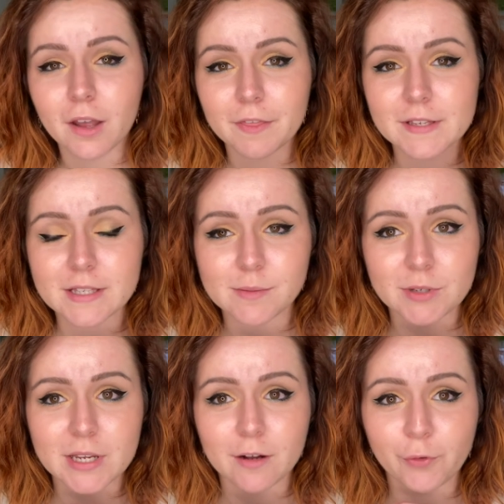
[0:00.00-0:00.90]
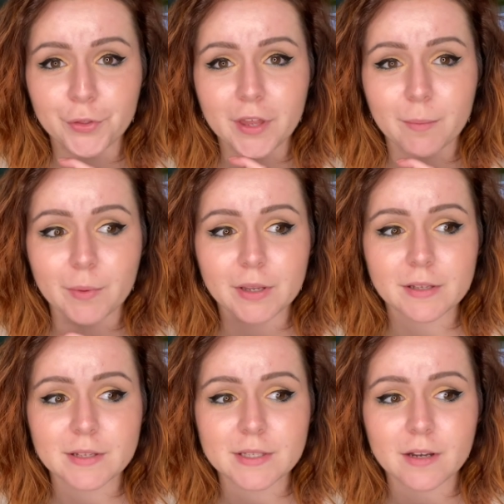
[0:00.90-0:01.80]
This is the most helpful thing
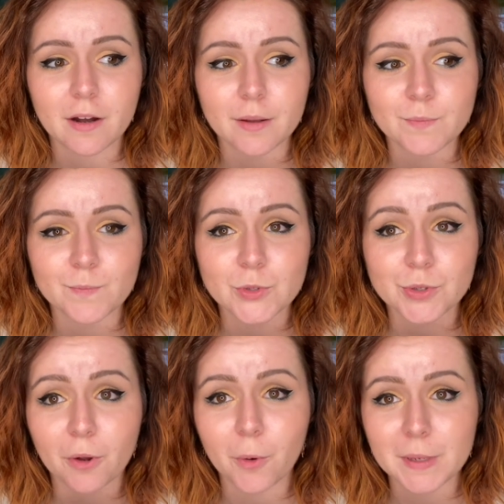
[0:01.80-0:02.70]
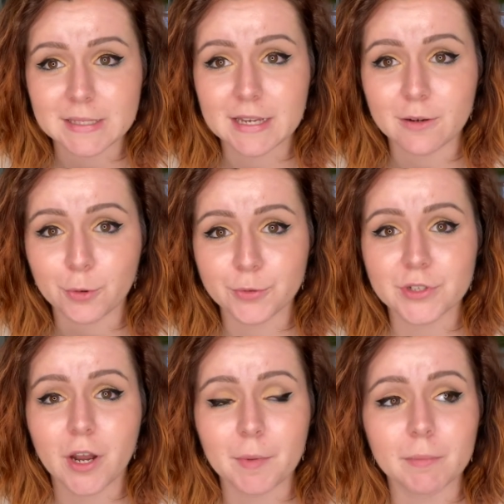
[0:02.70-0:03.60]
because I'm so busy all the
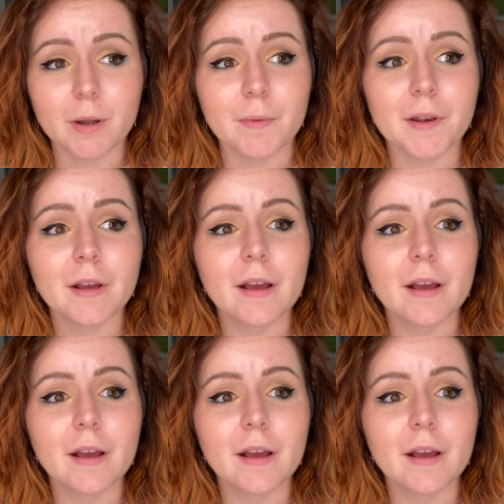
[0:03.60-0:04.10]
time at the moment.